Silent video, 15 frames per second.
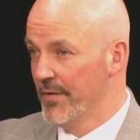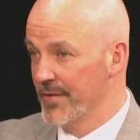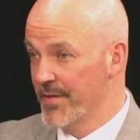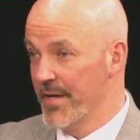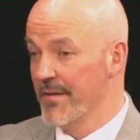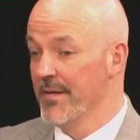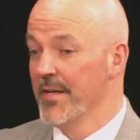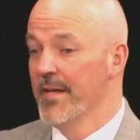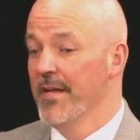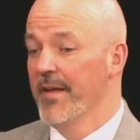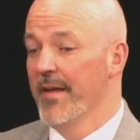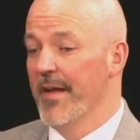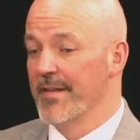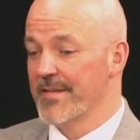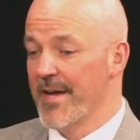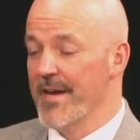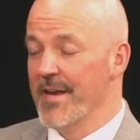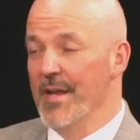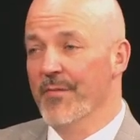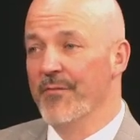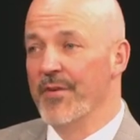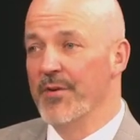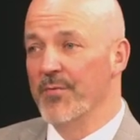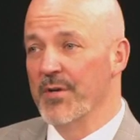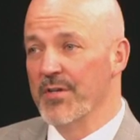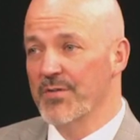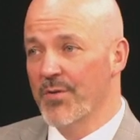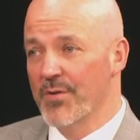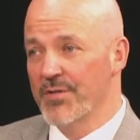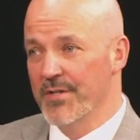It's not a it's not an infinite
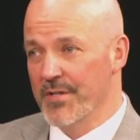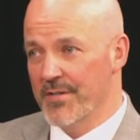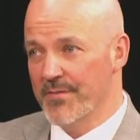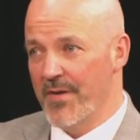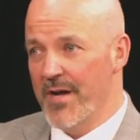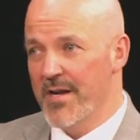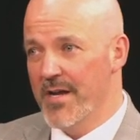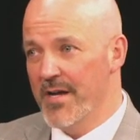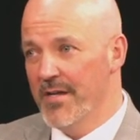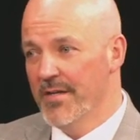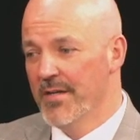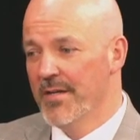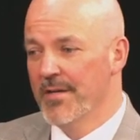resource, it is finite,